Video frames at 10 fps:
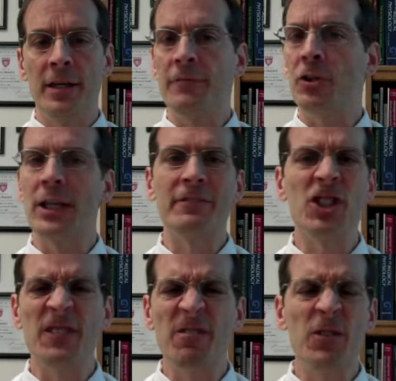if your life
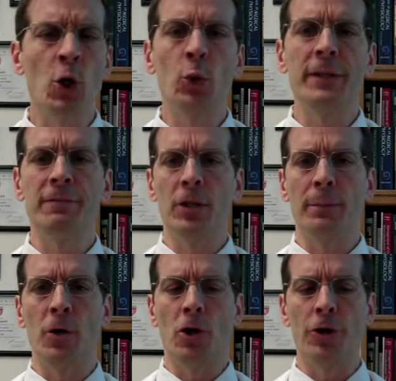just totally fell
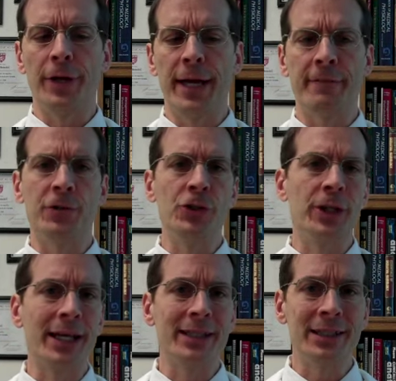apart after you
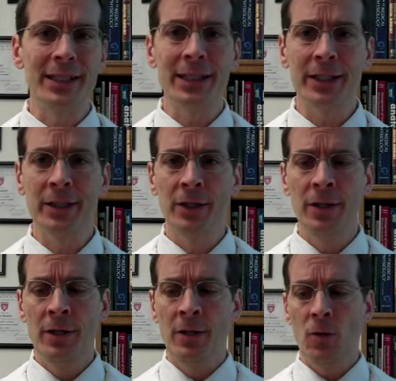got sick,
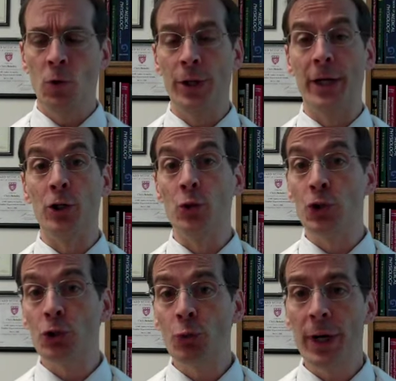or you had a huge
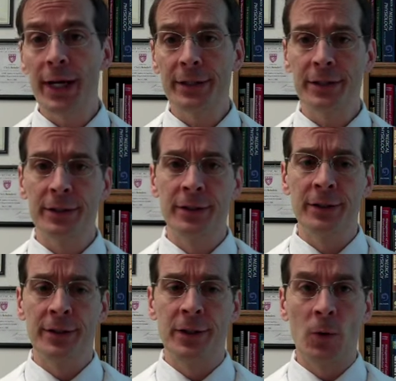stress,
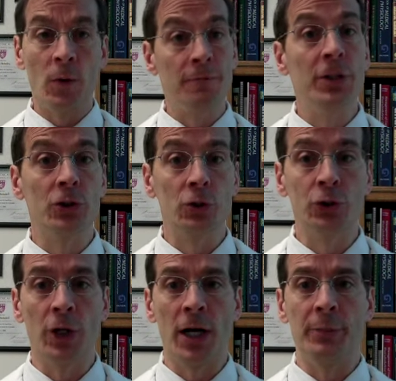or physical
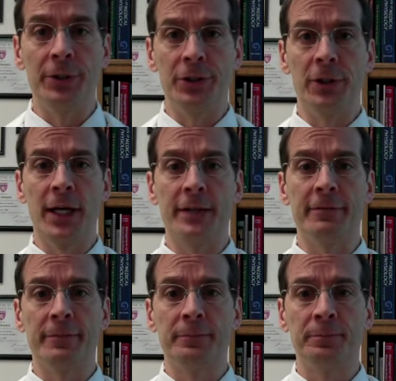trauma in your life.